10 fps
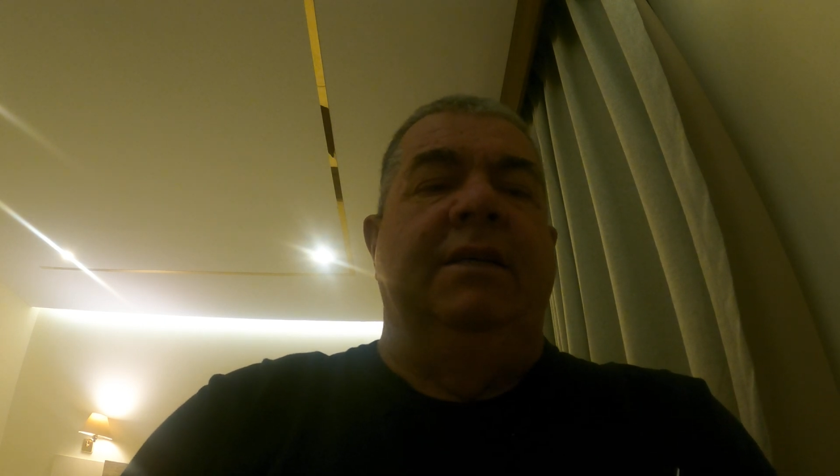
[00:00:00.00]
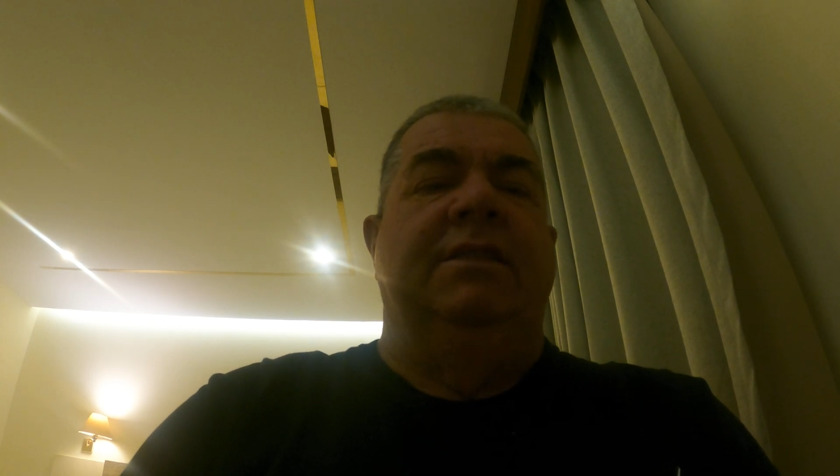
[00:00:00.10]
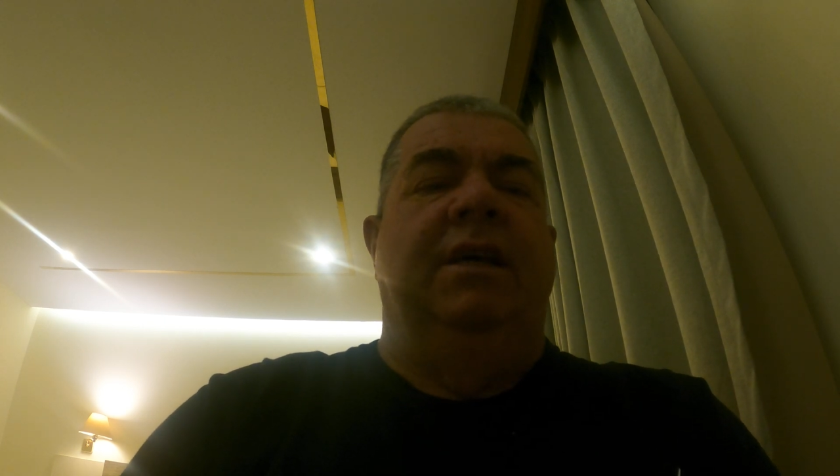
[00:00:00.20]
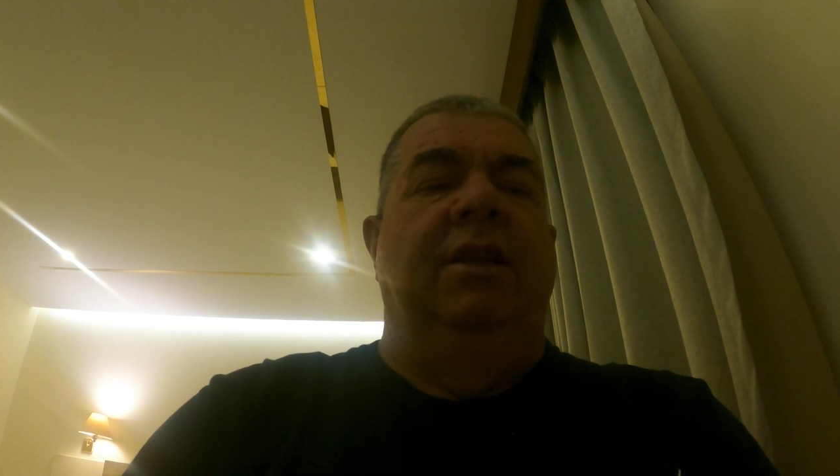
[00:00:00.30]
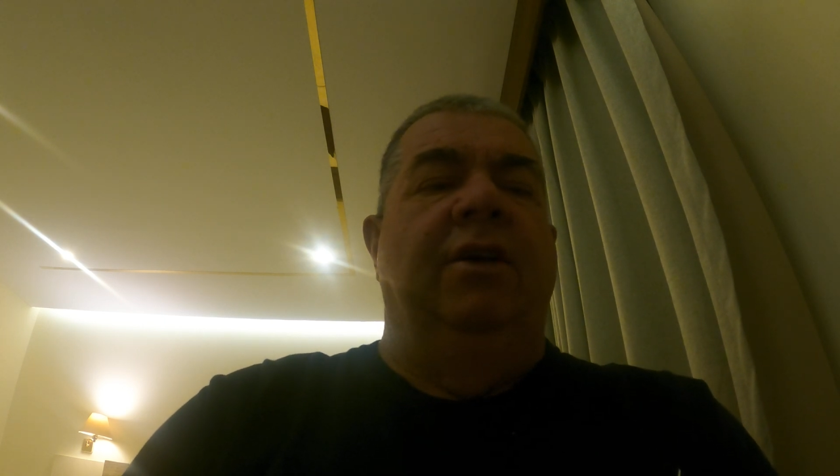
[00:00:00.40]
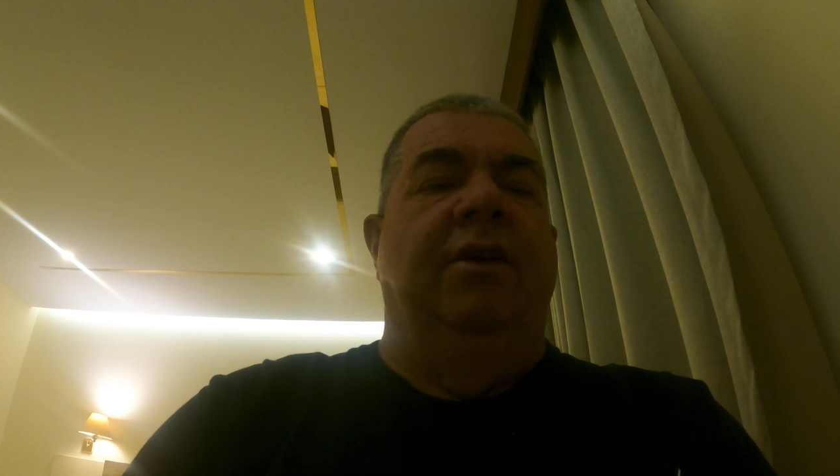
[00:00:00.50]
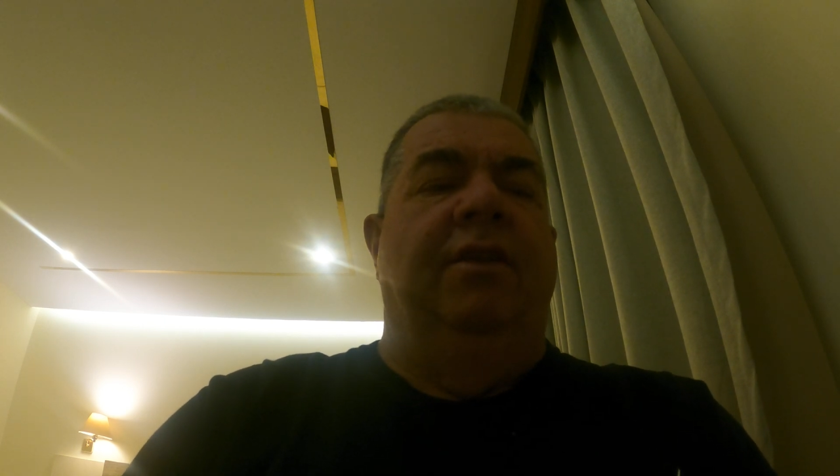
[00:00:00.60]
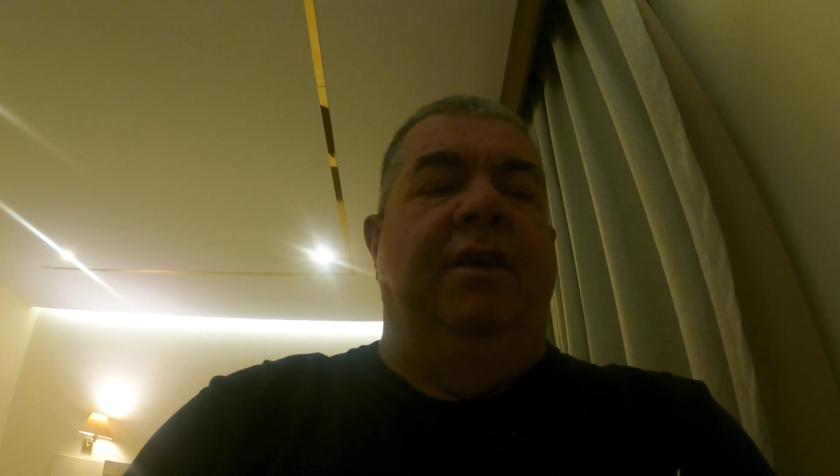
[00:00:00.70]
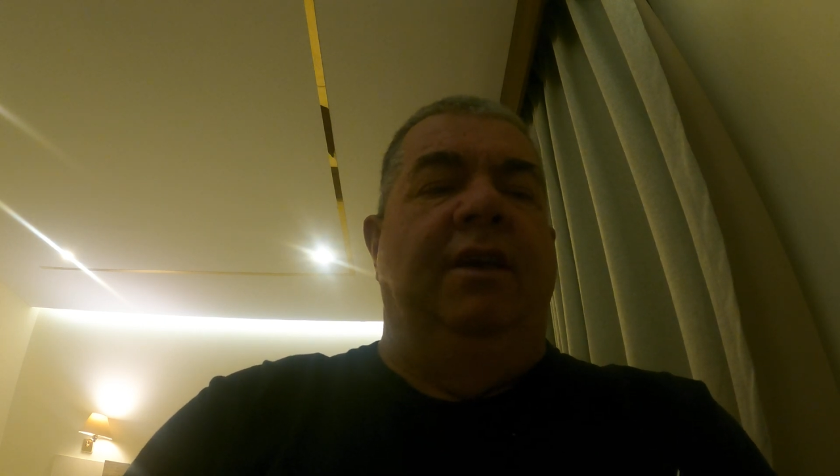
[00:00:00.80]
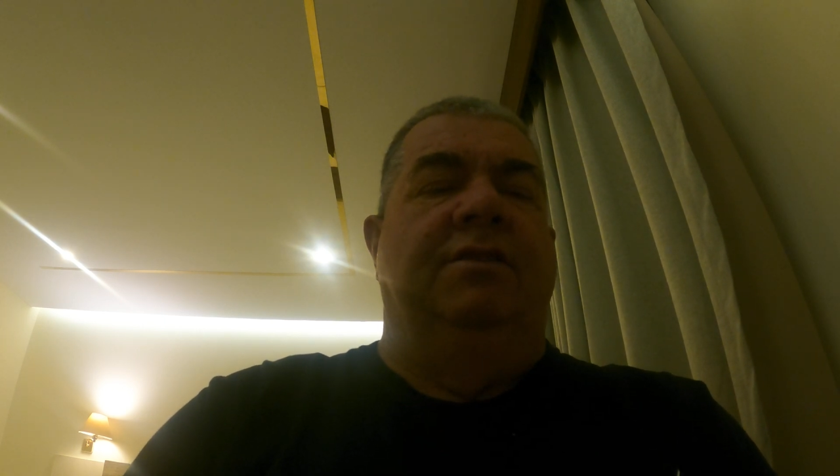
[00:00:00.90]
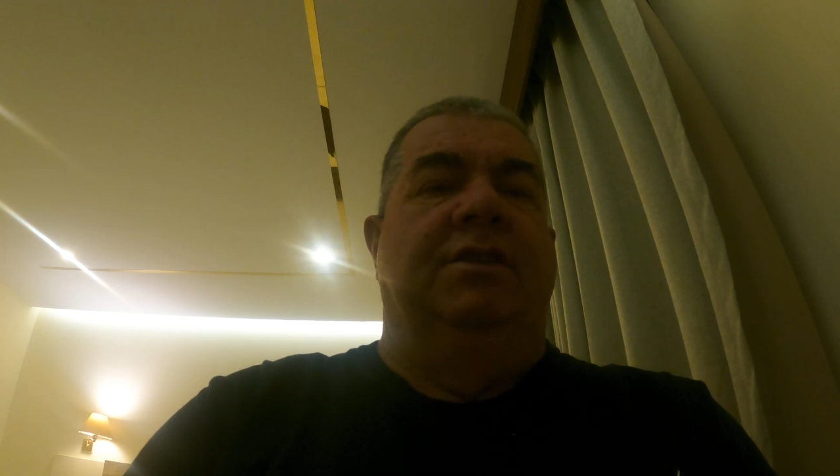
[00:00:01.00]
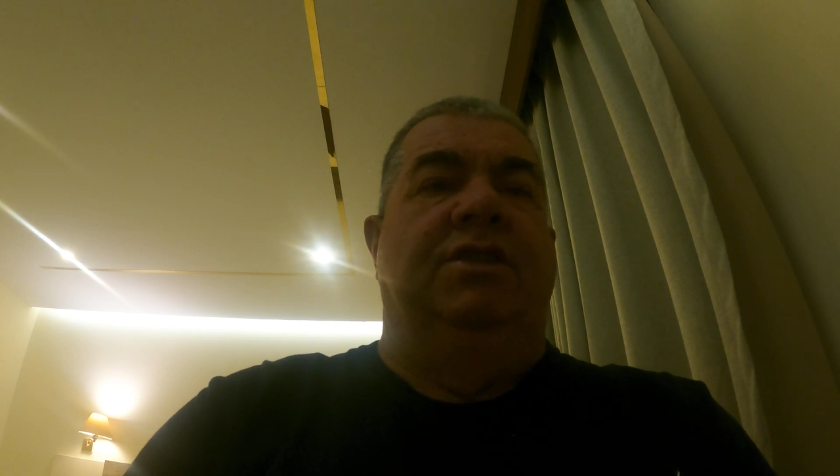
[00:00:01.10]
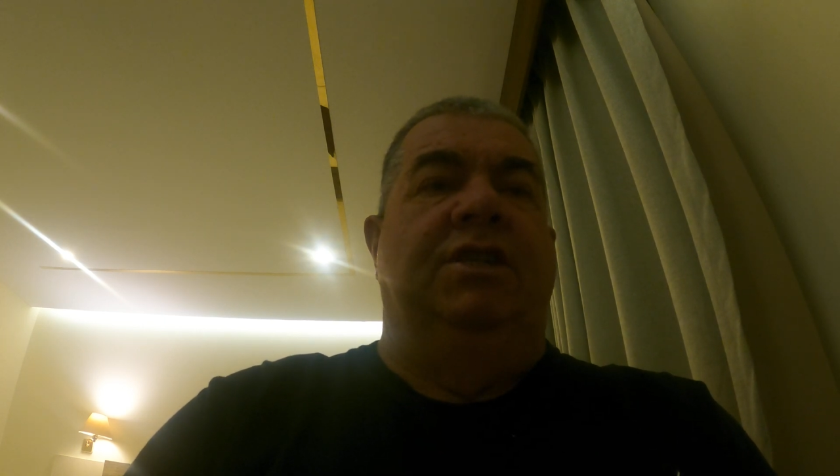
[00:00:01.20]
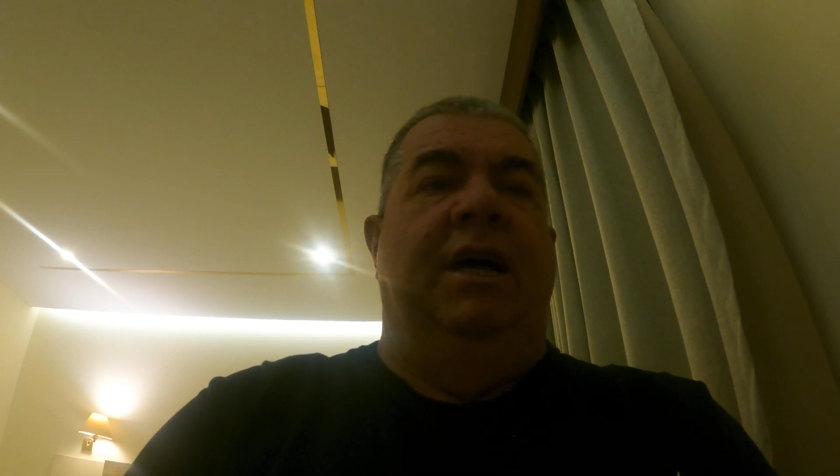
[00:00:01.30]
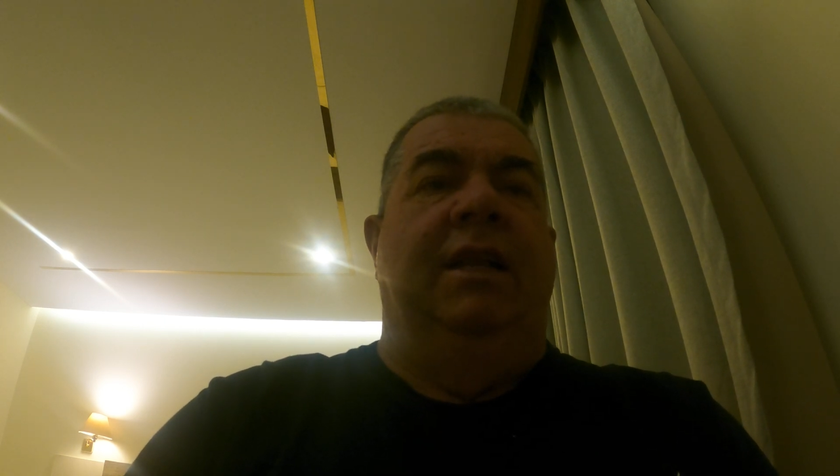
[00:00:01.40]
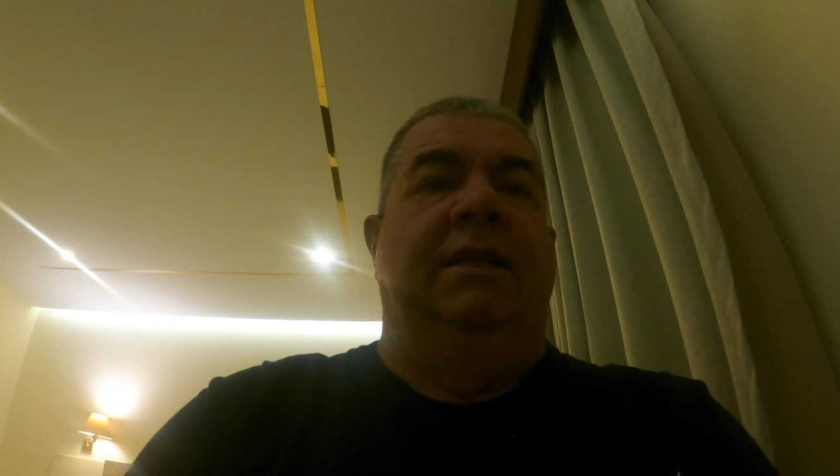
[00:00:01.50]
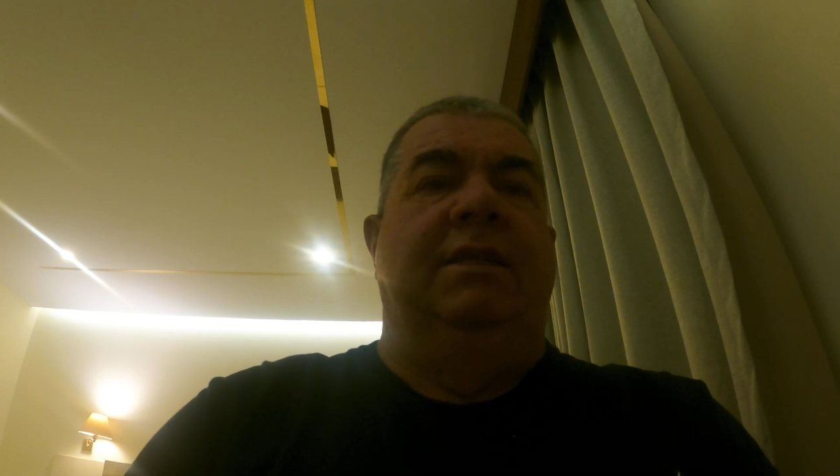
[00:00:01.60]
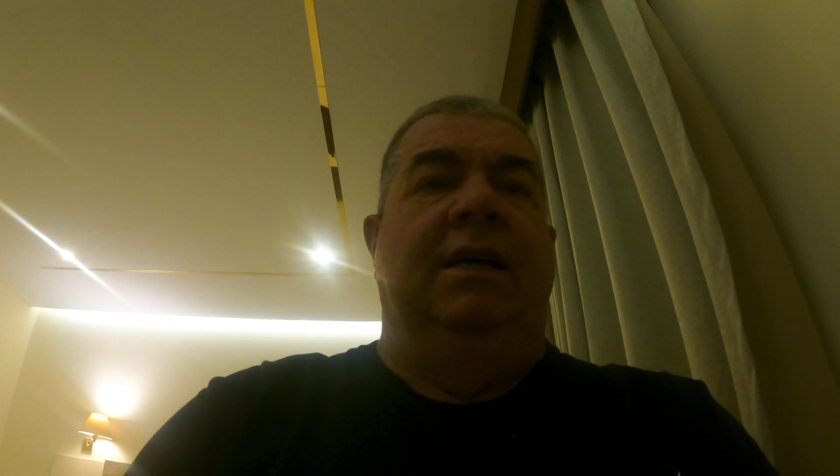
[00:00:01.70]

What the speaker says: So a lot of things are shut